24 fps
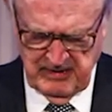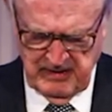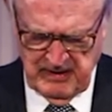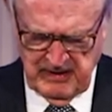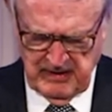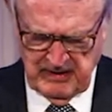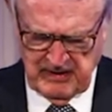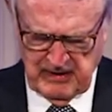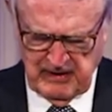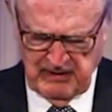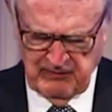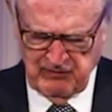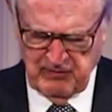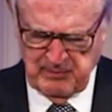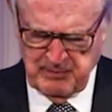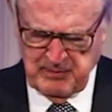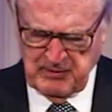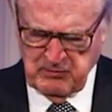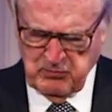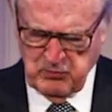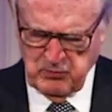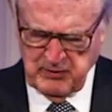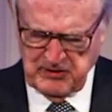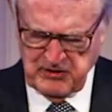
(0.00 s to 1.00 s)
A
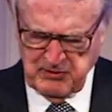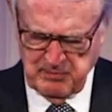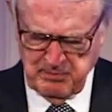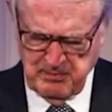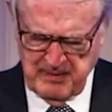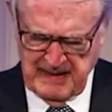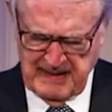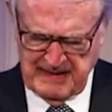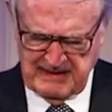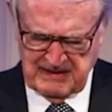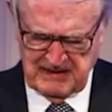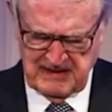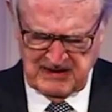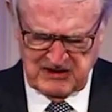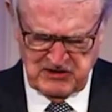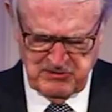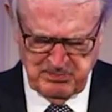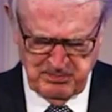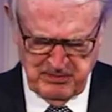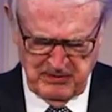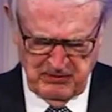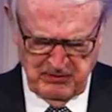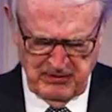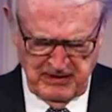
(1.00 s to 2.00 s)
government which mocked
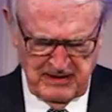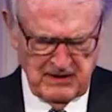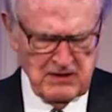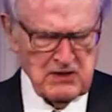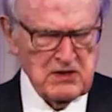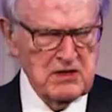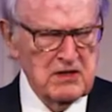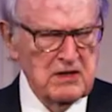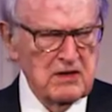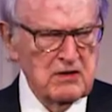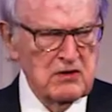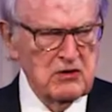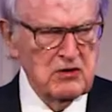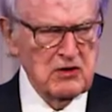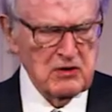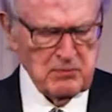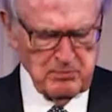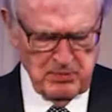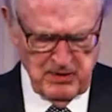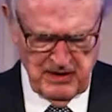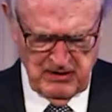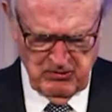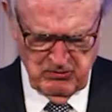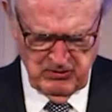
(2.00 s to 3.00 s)
experience took
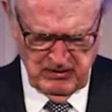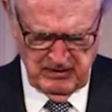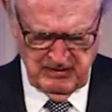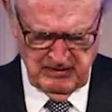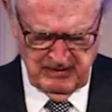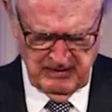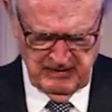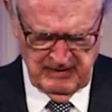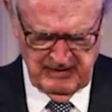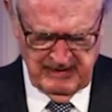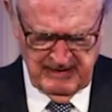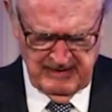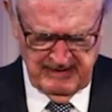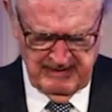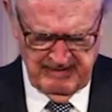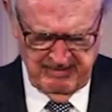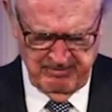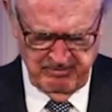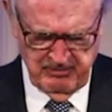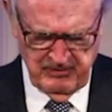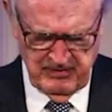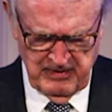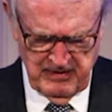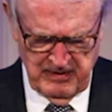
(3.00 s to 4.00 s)
power.
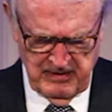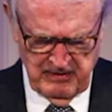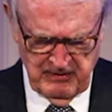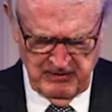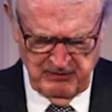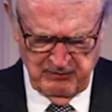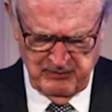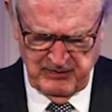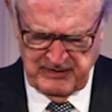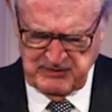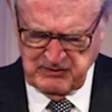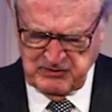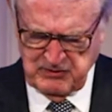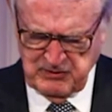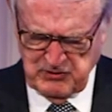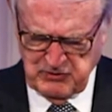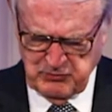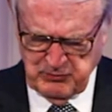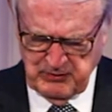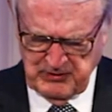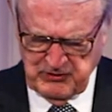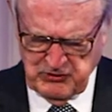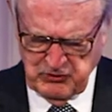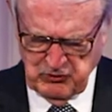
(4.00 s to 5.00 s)
The victors
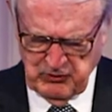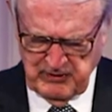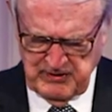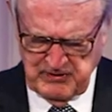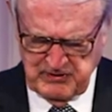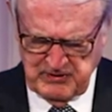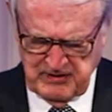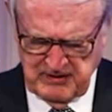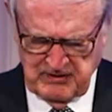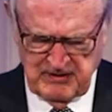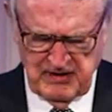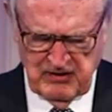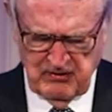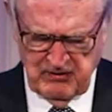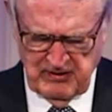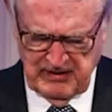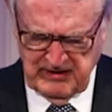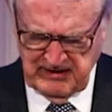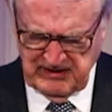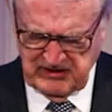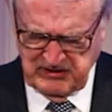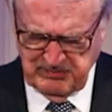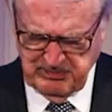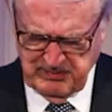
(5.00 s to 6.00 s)
rejoiced in their
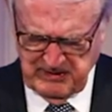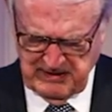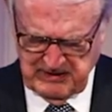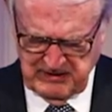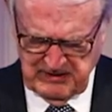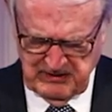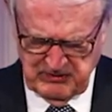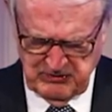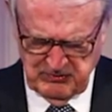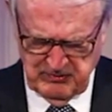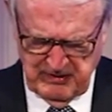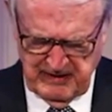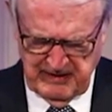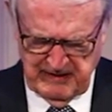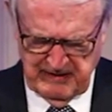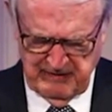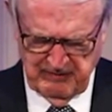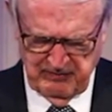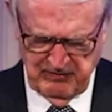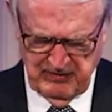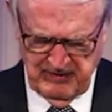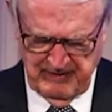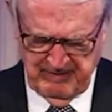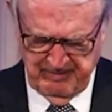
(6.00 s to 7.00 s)
unexpected
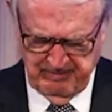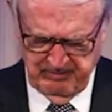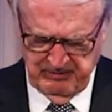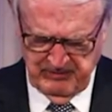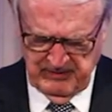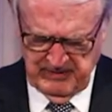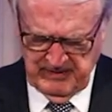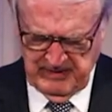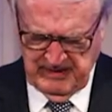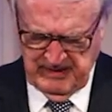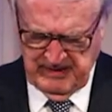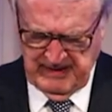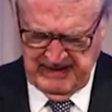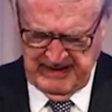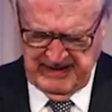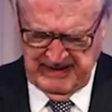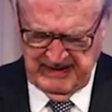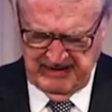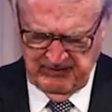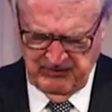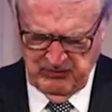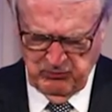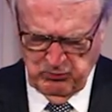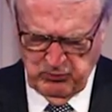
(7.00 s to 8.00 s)
triumph, and
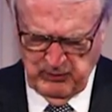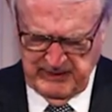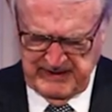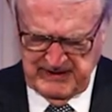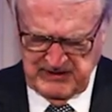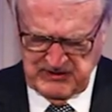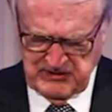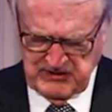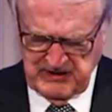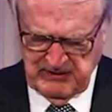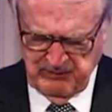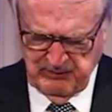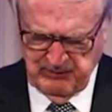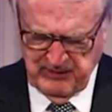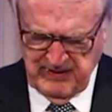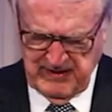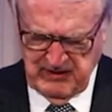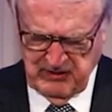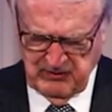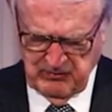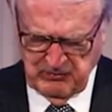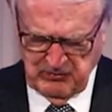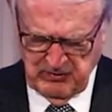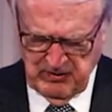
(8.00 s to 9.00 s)
in the weeks that
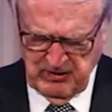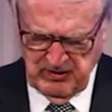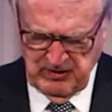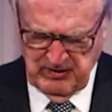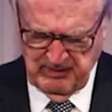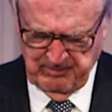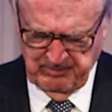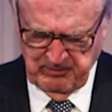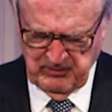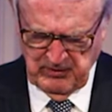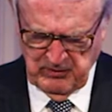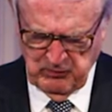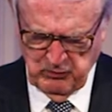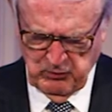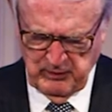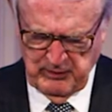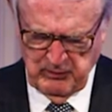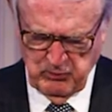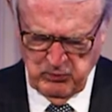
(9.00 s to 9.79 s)
followed, we